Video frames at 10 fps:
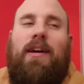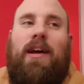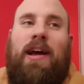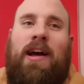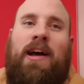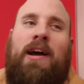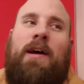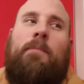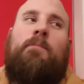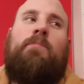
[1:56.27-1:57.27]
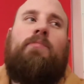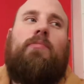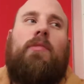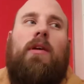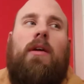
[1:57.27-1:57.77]
And
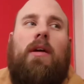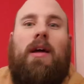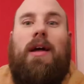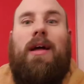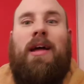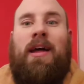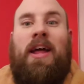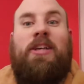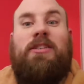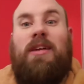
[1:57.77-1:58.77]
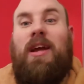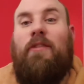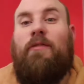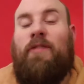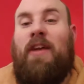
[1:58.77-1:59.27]
actually,
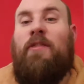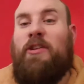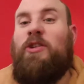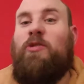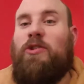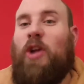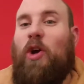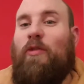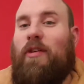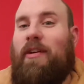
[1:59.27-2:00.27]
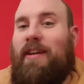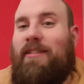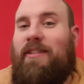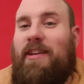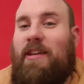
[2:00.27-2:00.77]
they've actually crossed over into
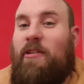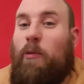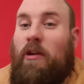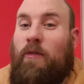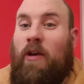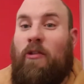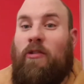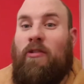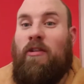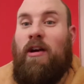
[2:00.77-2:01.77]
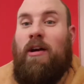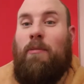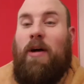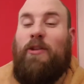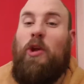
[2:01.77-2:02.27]
the Switch version.
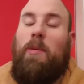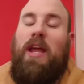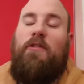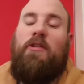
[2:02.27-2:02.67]
I do believe you